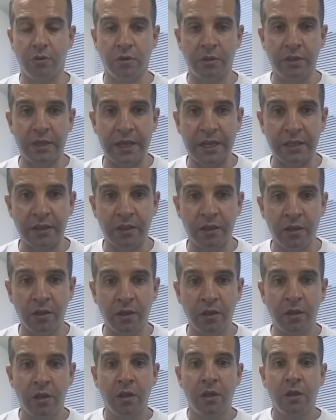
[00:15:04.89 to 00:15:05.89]
all that,
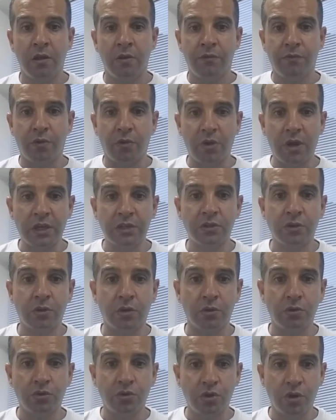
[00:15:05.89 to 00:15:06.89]
for us to
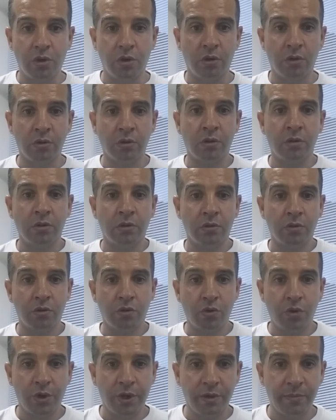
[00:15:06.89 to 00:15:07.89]
control
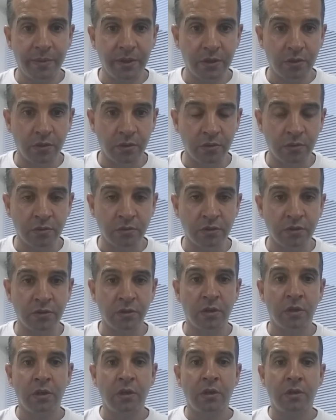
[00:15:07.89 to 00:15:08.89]
criminals,